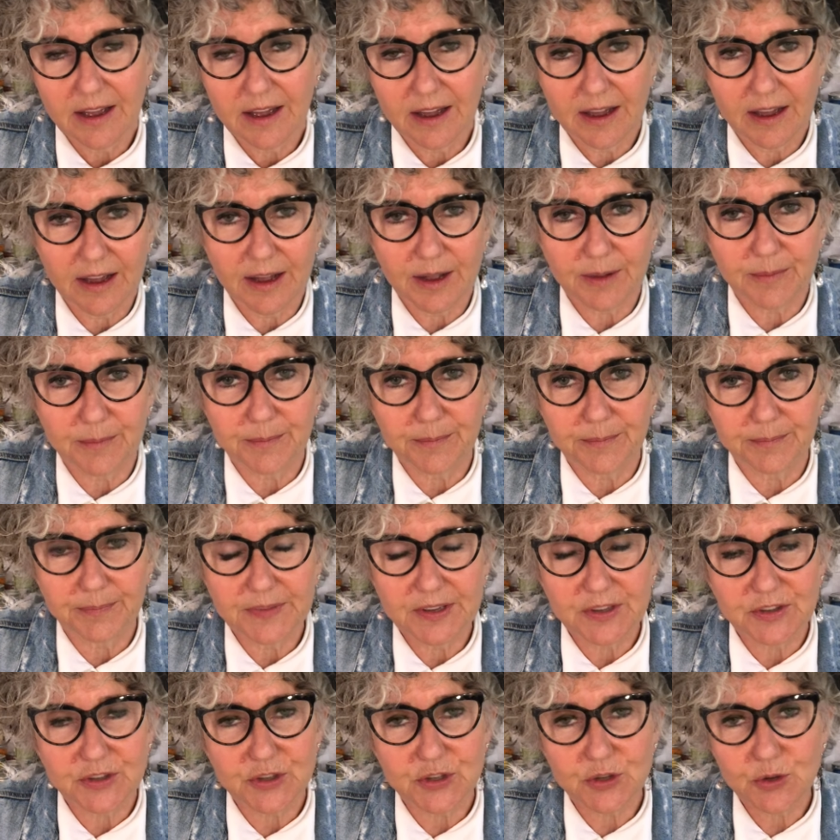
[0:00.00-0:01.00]
um,
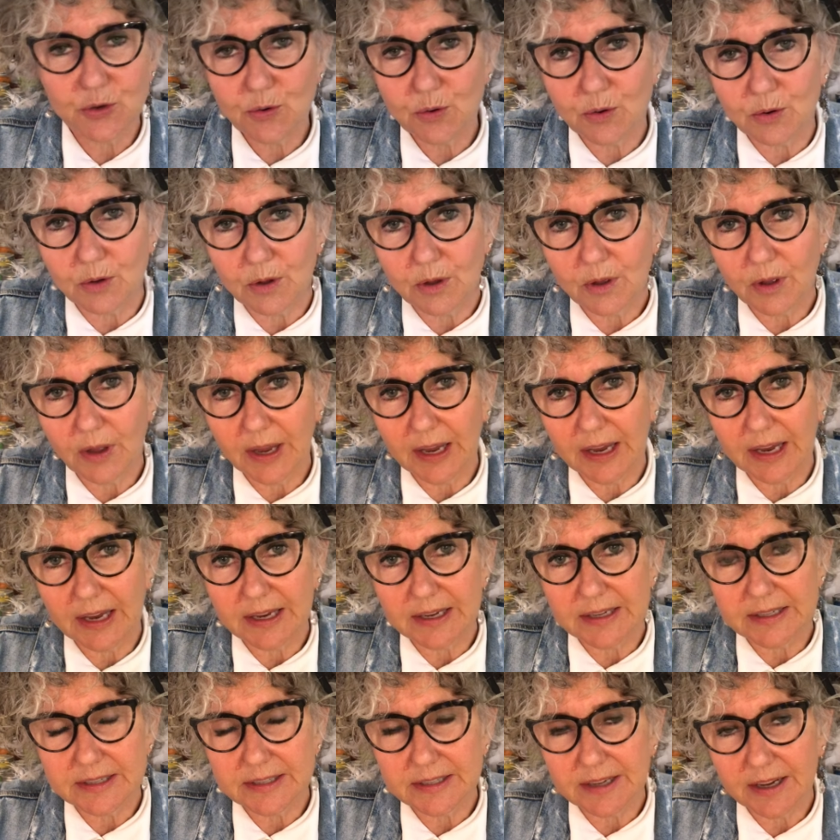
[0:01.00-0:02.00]
in school.
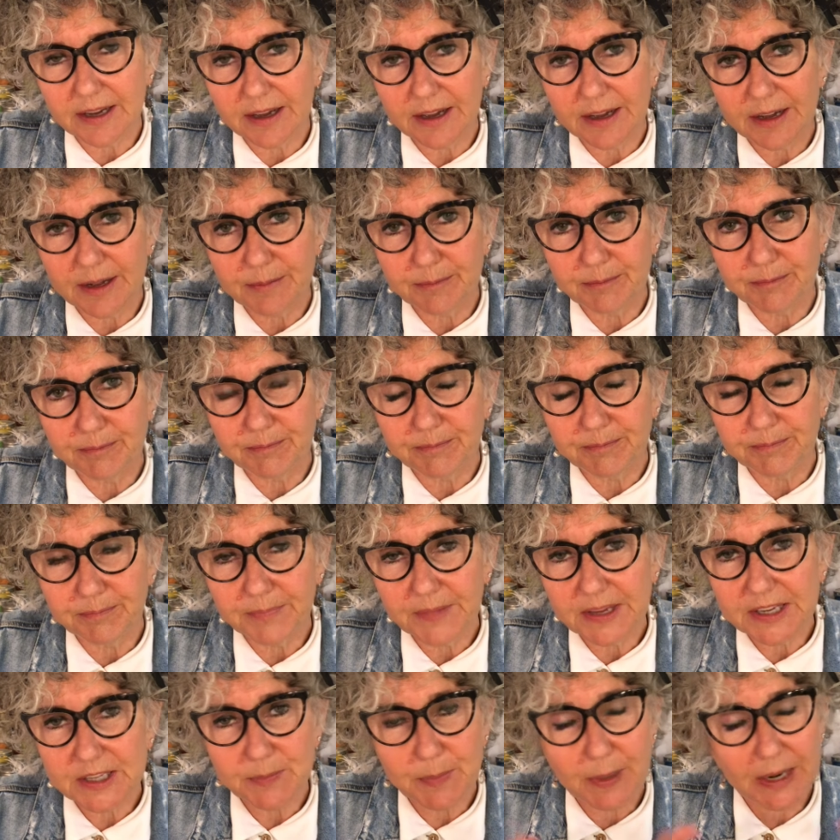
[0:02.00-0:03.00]
And um,
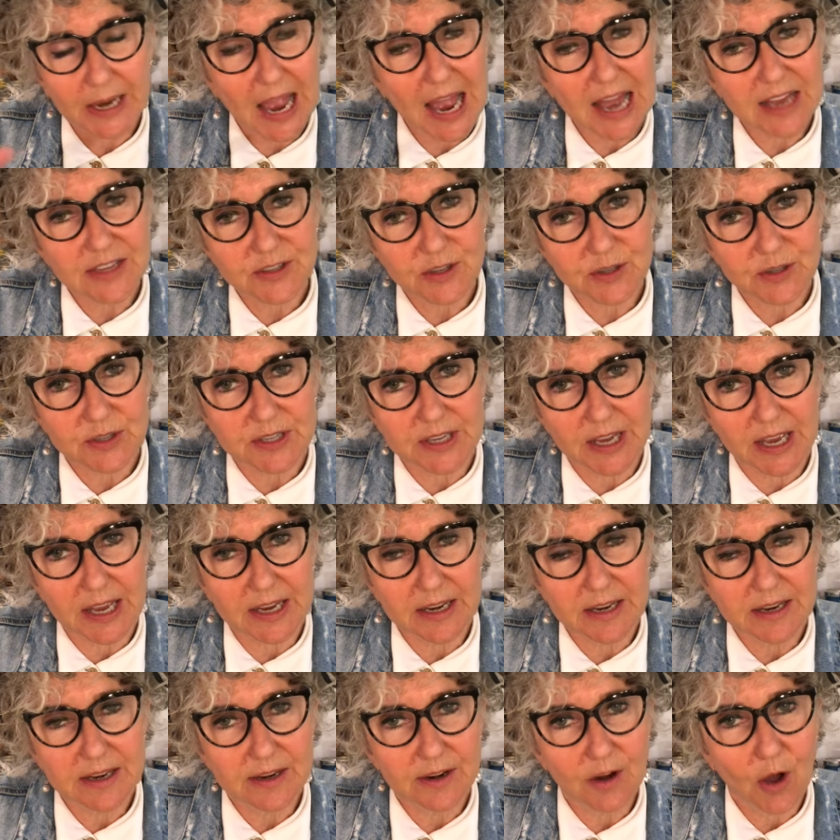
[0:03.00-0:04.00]
as Picasso
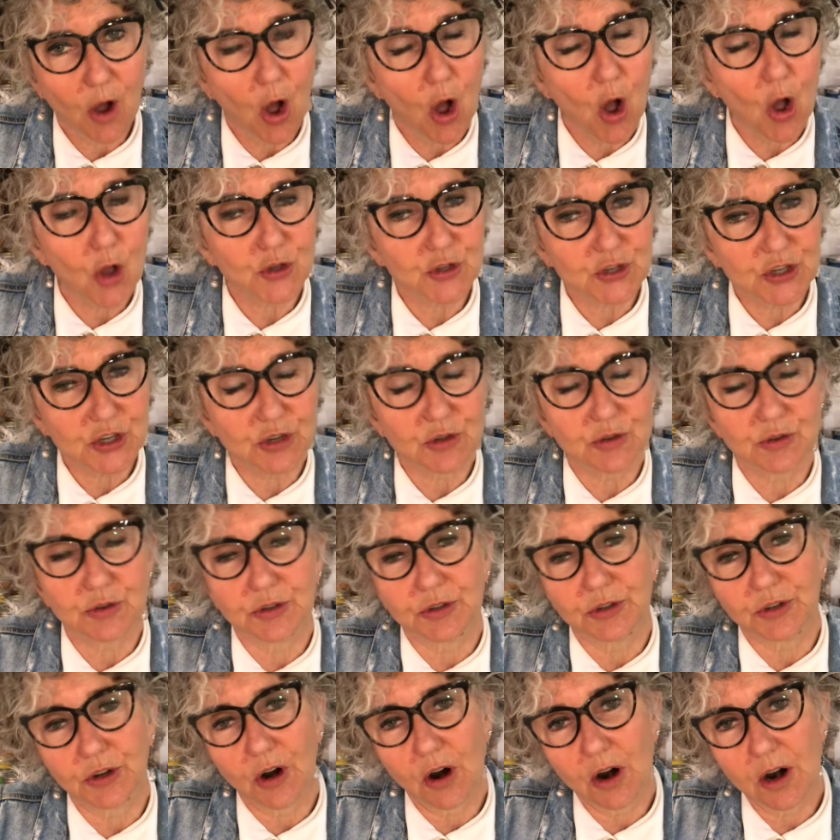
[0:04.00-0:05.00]
said, all children
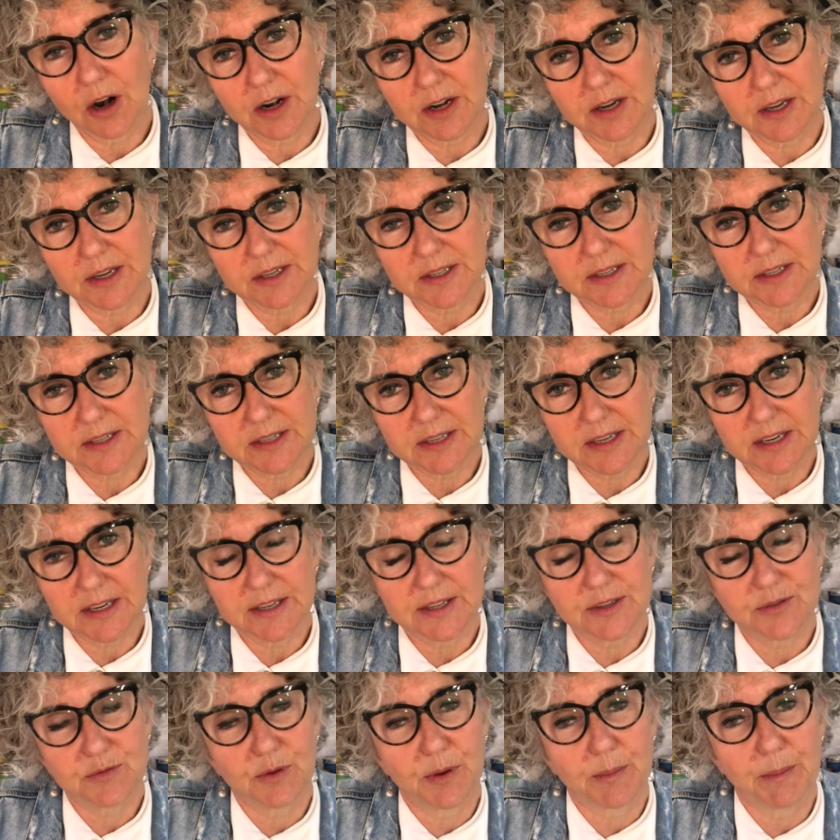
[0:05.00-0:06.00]
are artists.
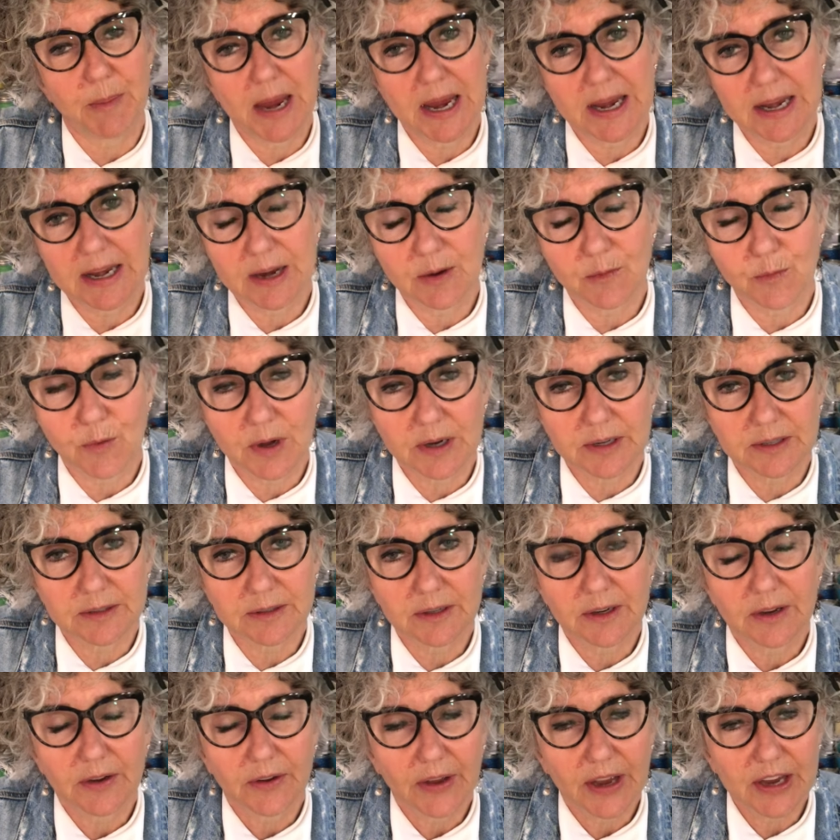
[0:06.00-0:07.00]
It's remaining one
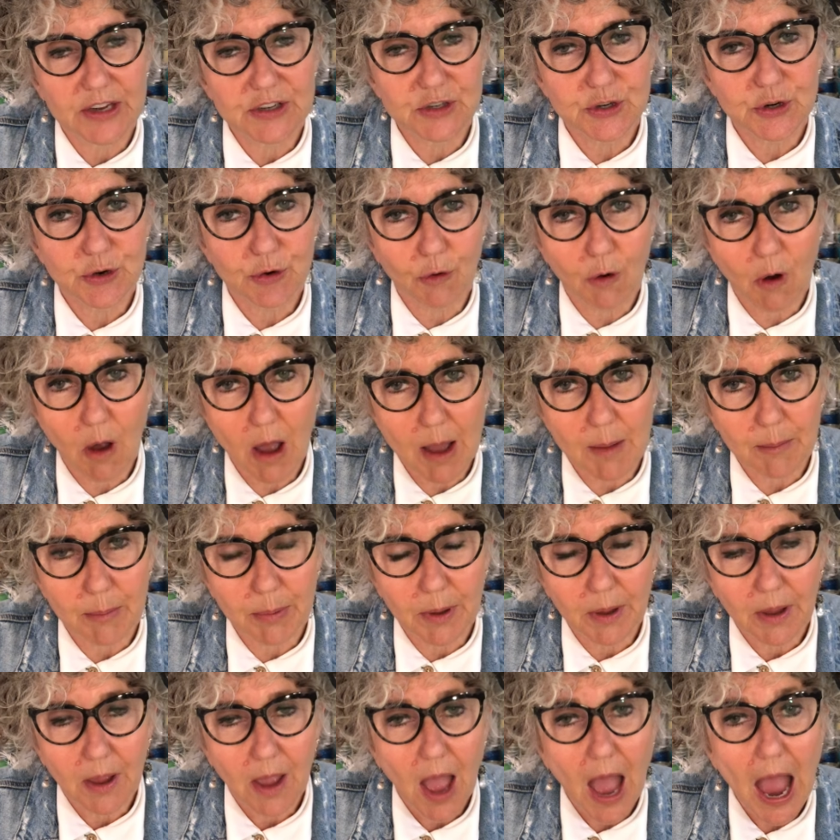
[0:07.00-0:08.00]
as you grow up.
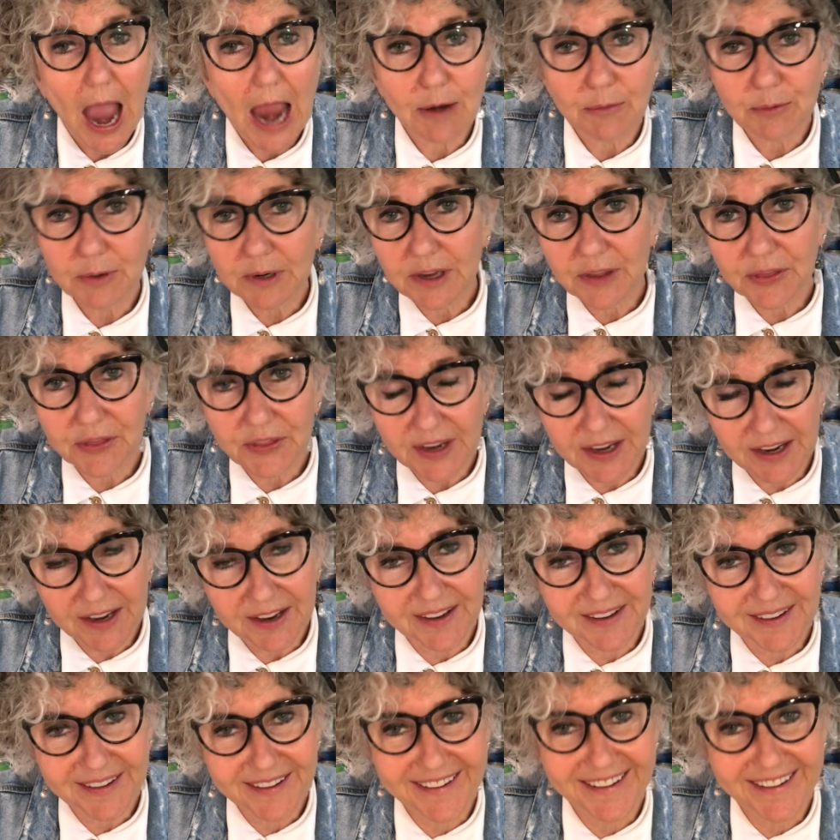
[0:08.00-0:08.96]
I really think